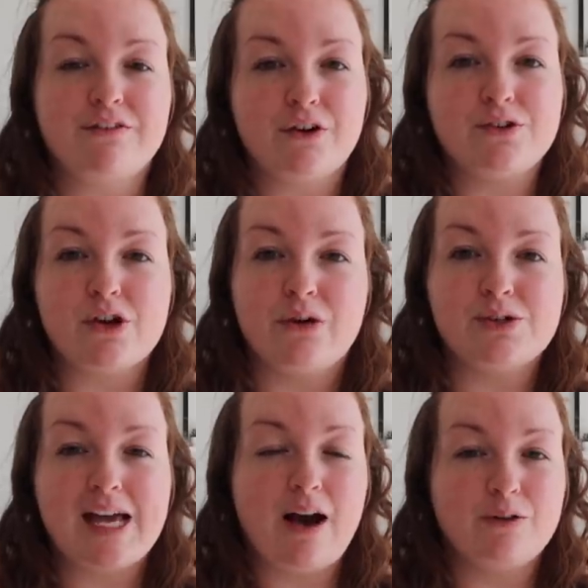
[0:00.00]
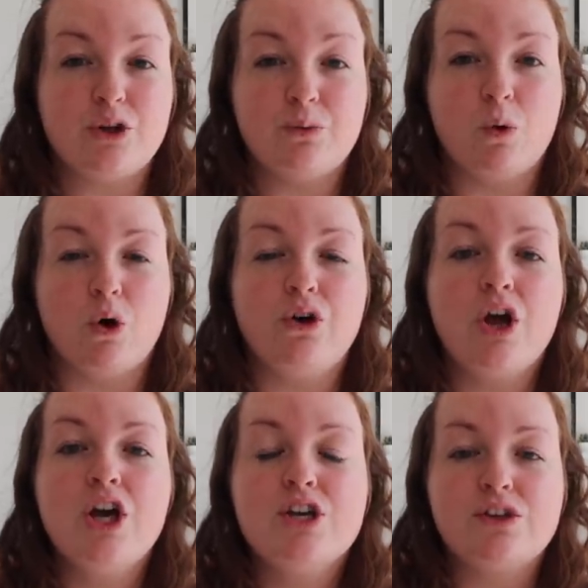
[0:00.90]
the photos how you want.
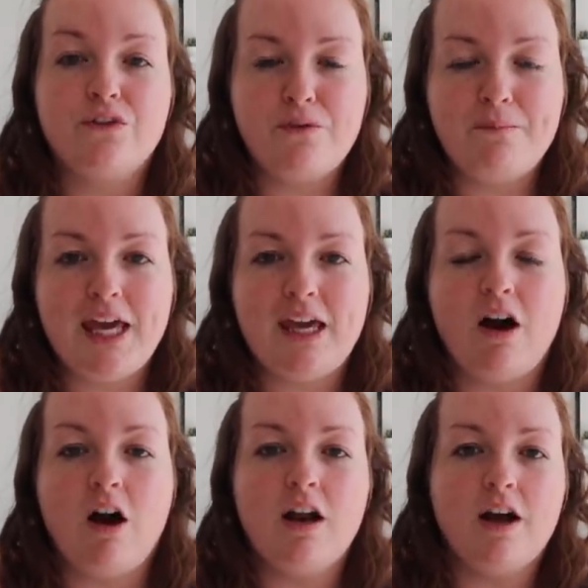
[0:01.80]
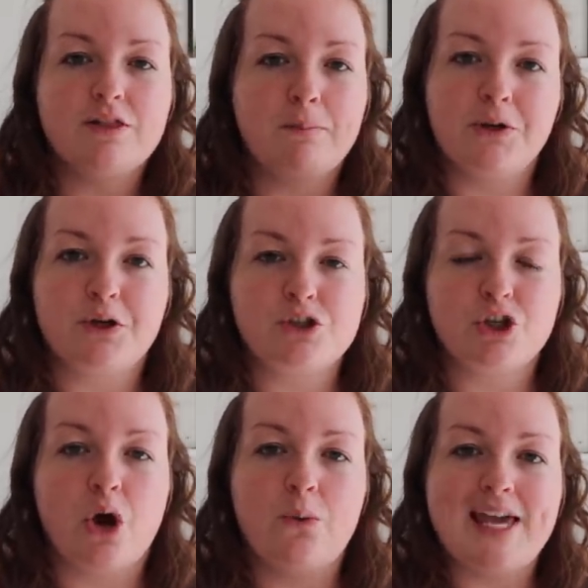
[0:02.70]
So for me, I like the books to
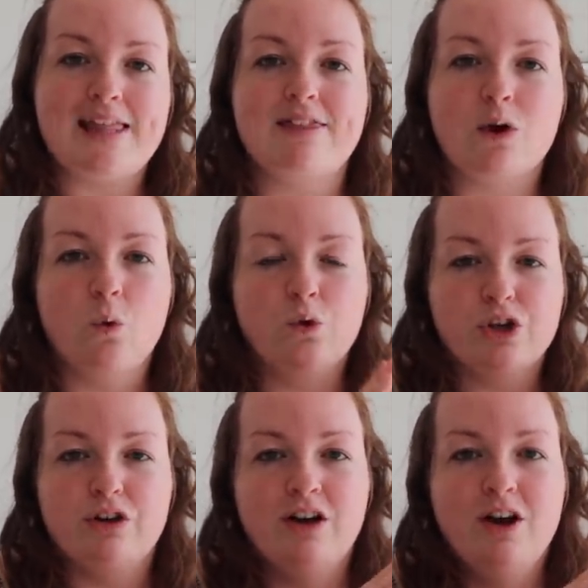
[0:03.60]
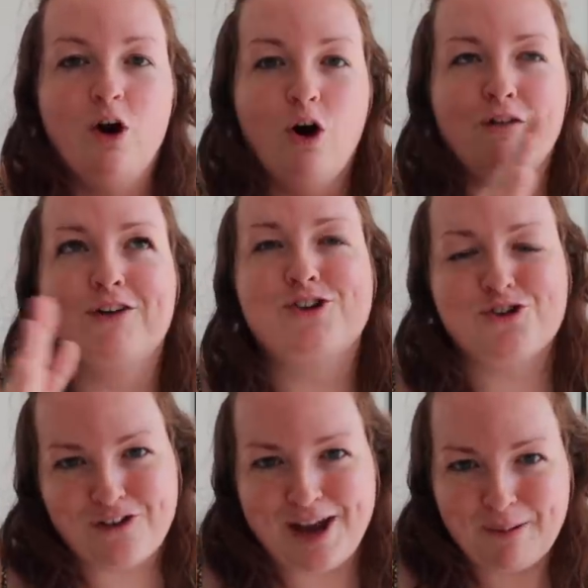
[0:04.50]
go in the order of a
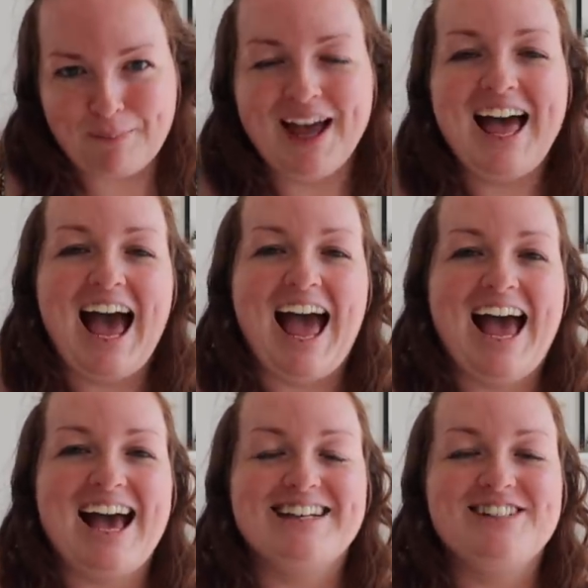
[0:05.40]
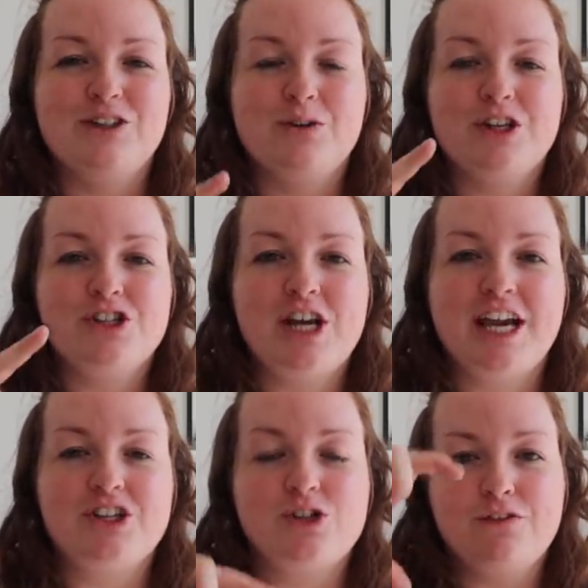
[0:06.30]
trip, and you can
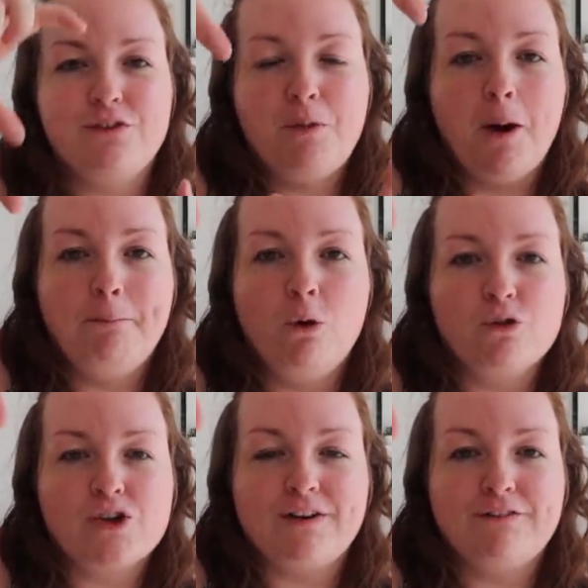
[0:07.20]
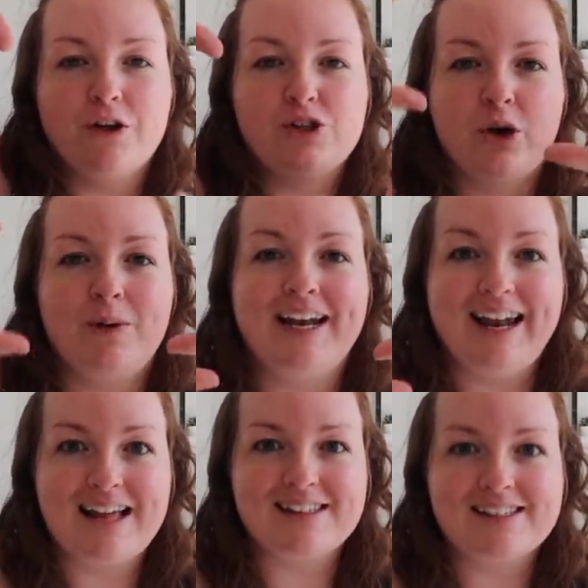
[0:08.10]
change. So if you've put a portrait photo in a
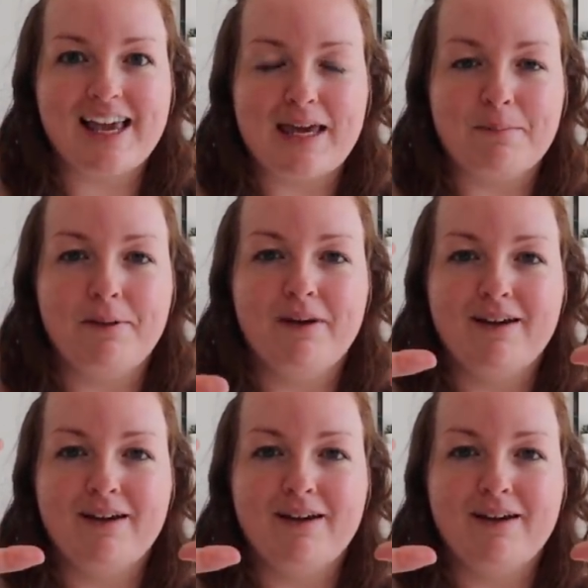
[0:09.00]
landscape